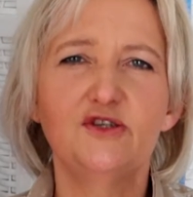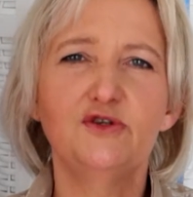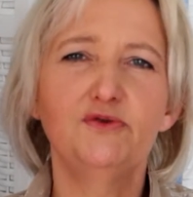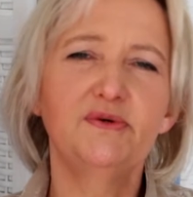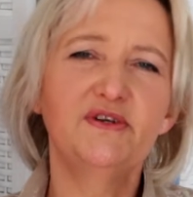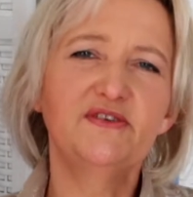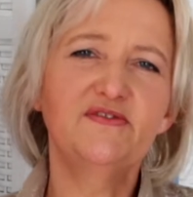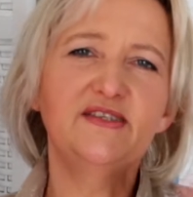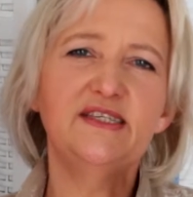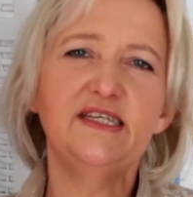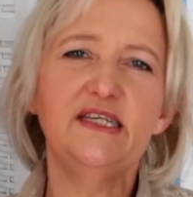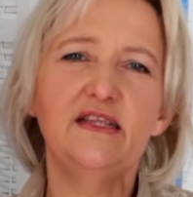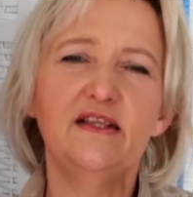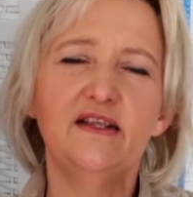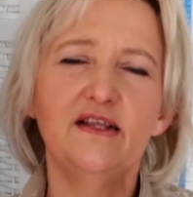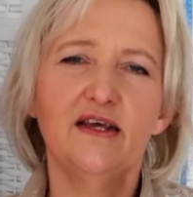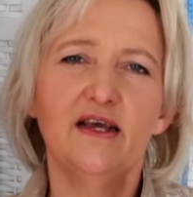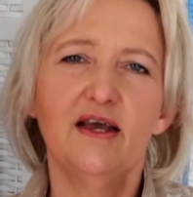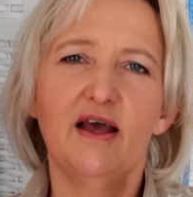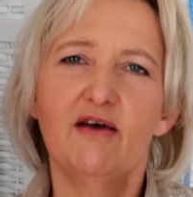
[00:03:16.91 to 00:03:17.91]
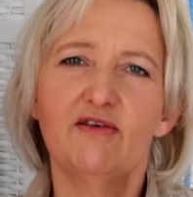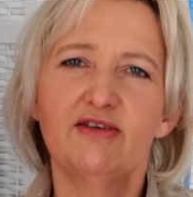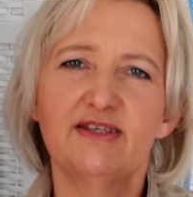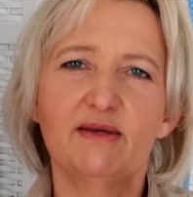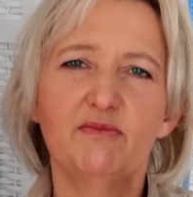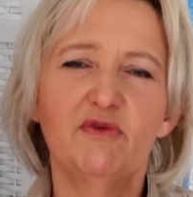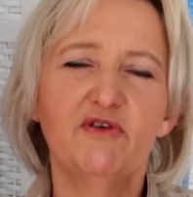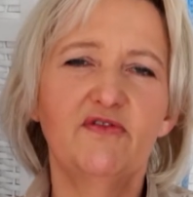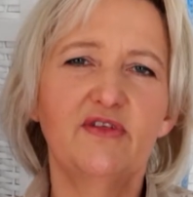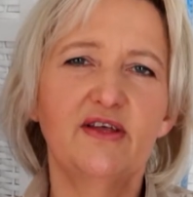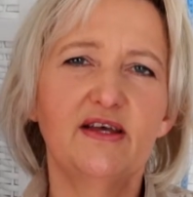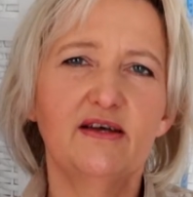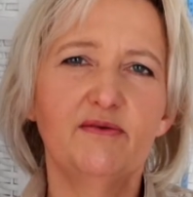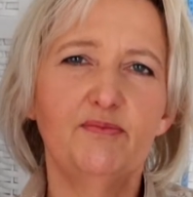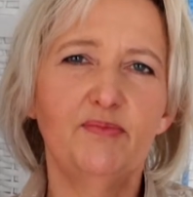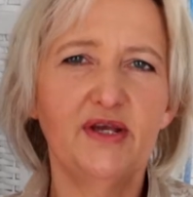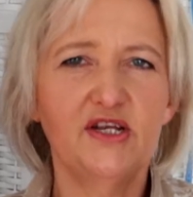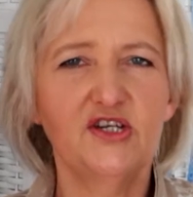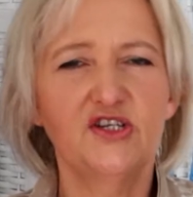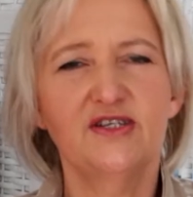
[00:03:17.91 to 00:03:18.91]
You would have seen some of the
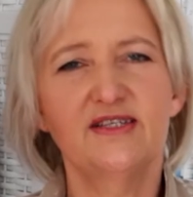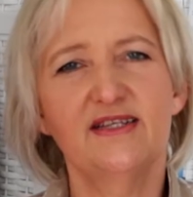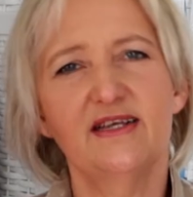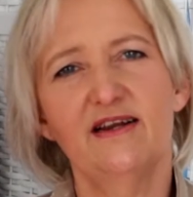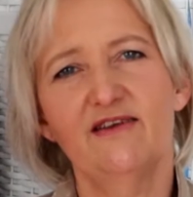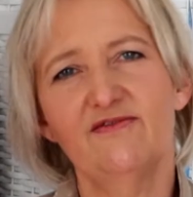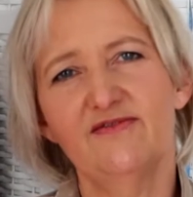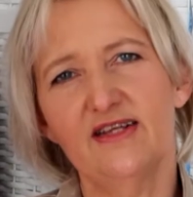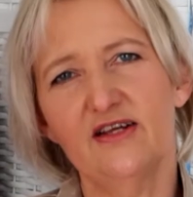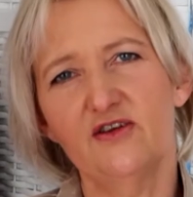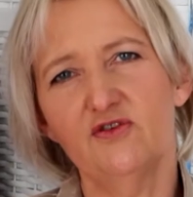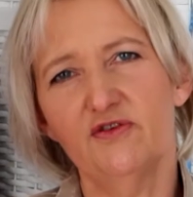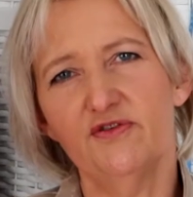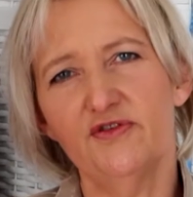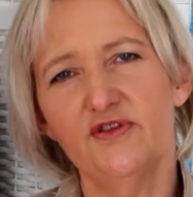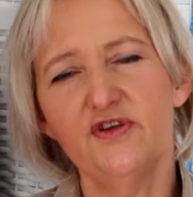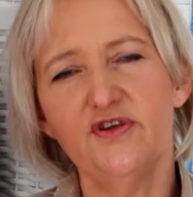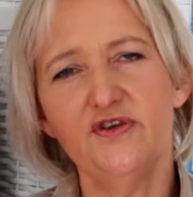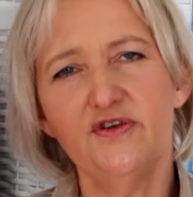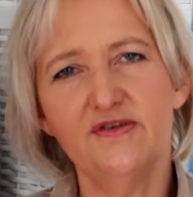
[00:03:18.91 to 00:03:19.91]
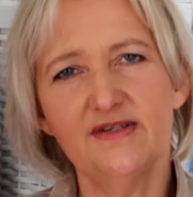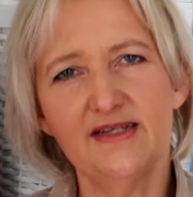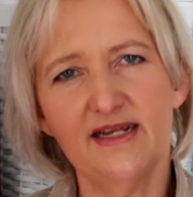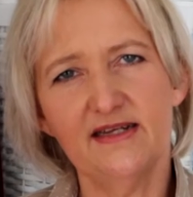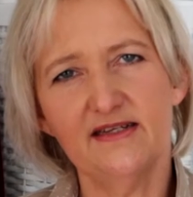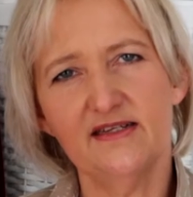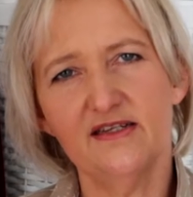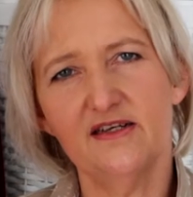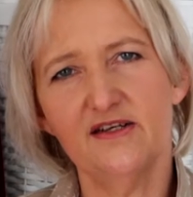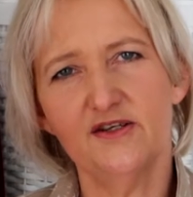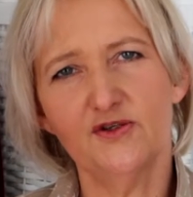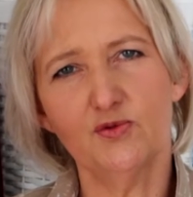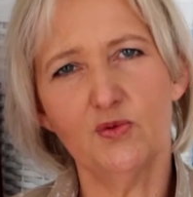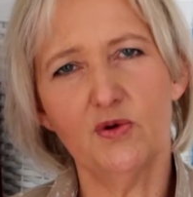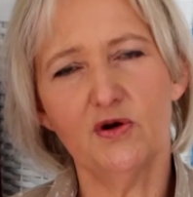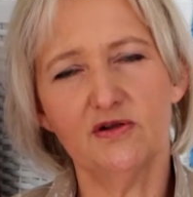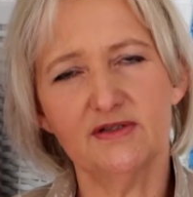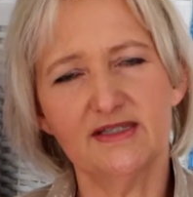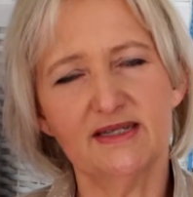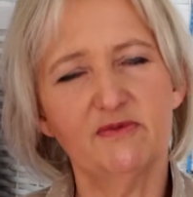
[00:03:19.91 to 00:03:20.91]
pictures that I've done on the newsletter as
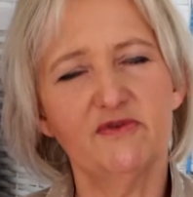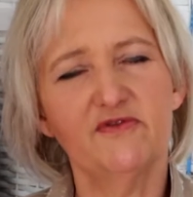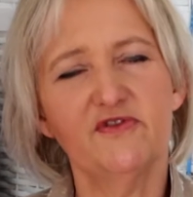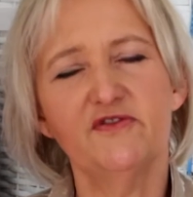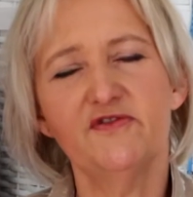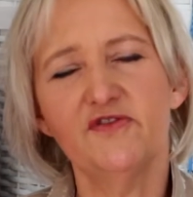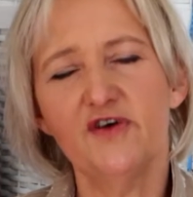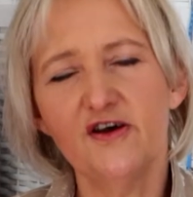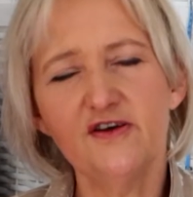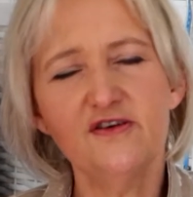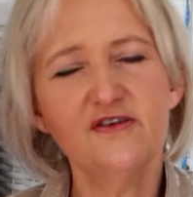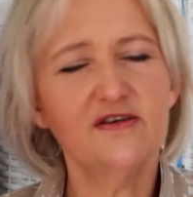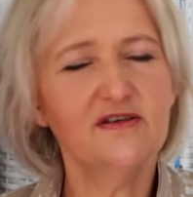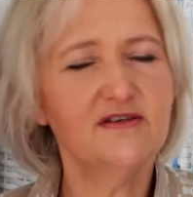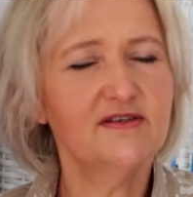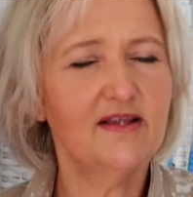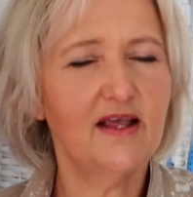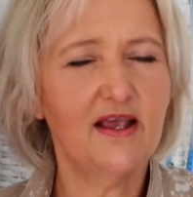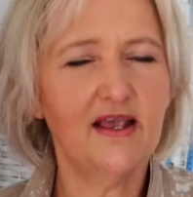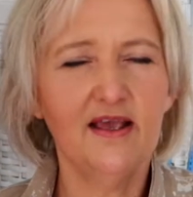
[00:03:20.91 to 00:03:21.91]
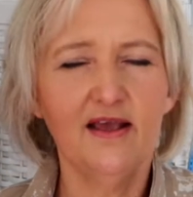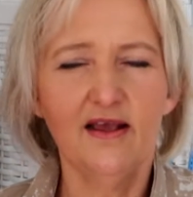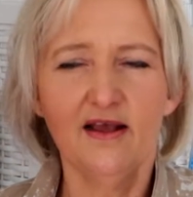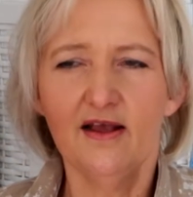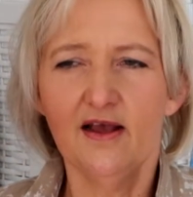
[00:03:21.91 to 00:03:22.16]
well, some of the photos there.